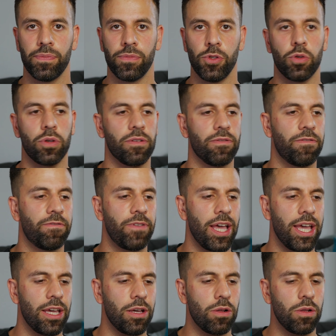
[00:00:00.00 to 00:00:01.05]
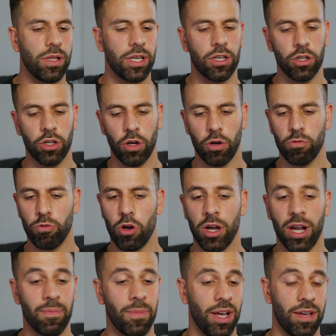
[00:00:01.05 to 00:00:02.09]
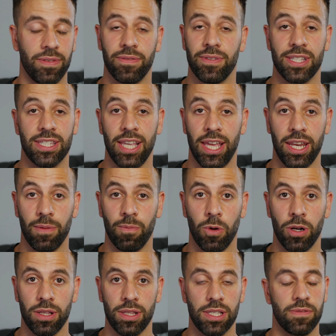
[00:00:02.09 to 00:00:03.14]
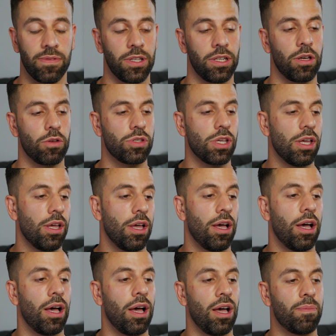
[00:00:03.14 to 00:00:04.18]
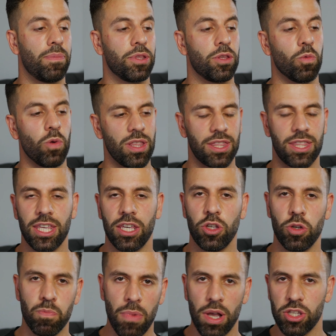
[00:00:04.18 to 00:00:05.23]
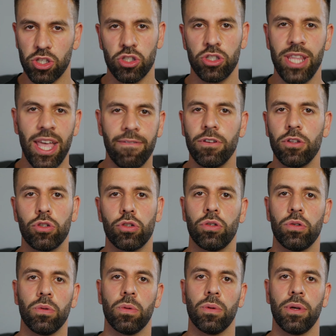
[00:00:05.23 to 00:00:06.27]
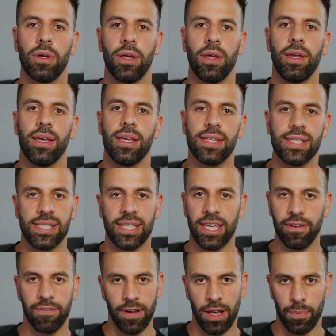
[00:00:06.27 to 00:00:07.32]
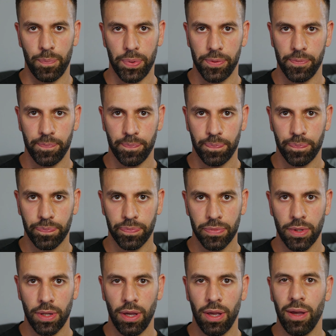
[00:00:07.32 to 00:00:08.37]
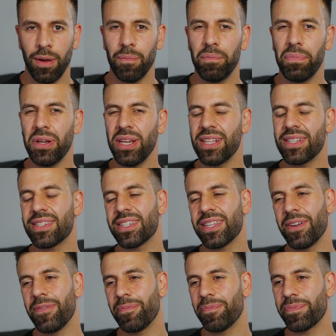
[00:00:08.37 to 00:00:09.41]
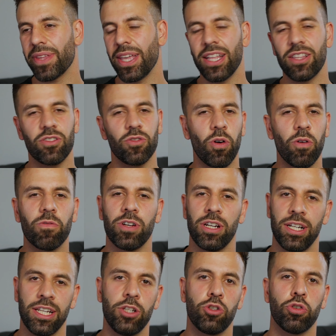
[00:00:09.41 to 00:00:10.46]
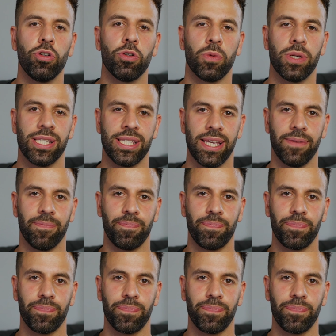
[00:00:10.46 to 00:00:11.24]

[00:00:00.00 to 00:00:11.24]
You can fail, it can go wrong. I might have even said it in one of these videos. Uh, but the one thing you must never do is give up. But it's, it's not really true, is it?